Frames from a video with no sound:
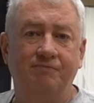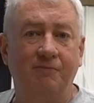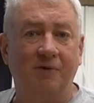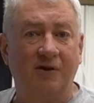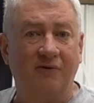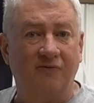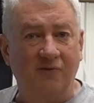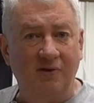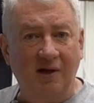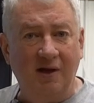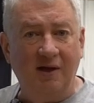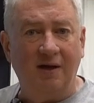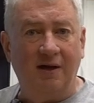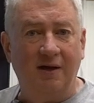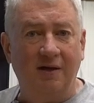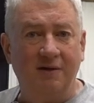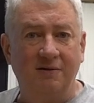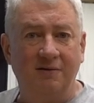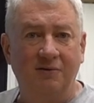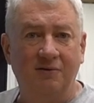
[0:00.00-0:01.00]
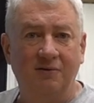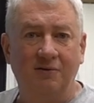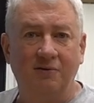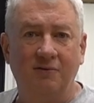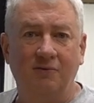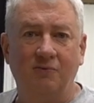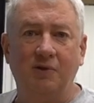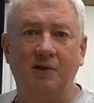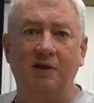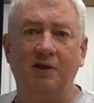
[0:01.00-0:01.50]
But if not,
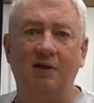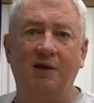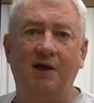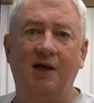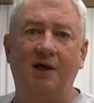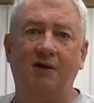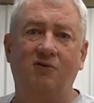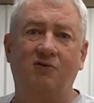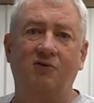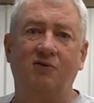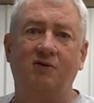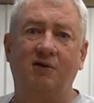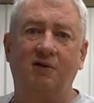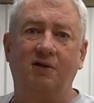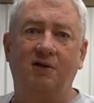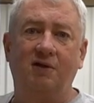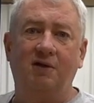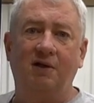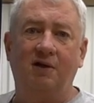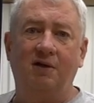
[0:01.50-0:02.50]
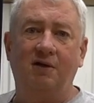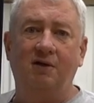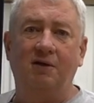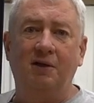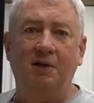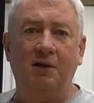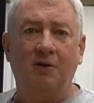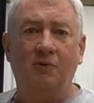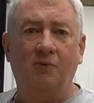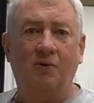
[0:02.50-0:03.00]
we need an attitude indicator.
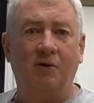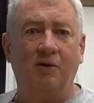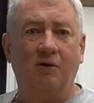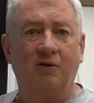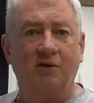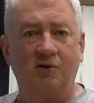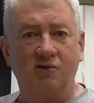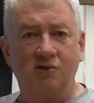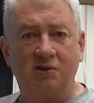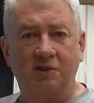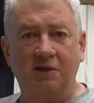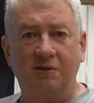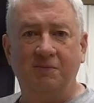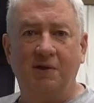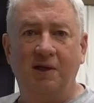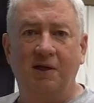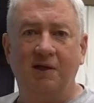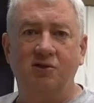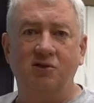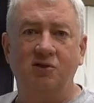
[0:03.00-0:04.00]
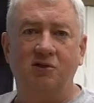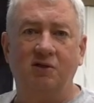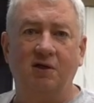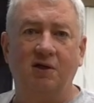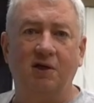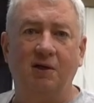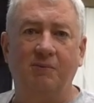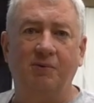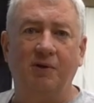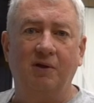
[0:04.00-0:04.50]
We're gonna look at steam gauges and a
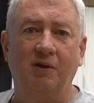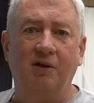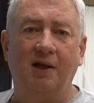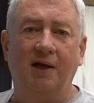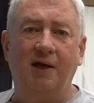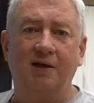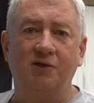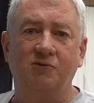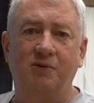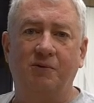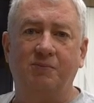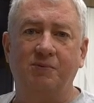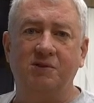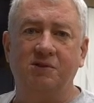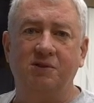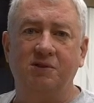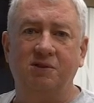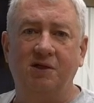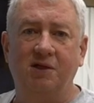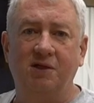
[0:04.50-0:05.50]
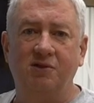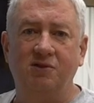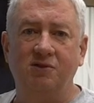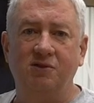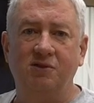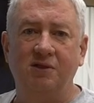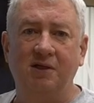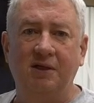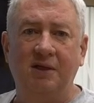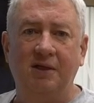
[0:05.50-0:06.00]
couple of glass
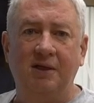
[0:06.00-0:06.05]
representations.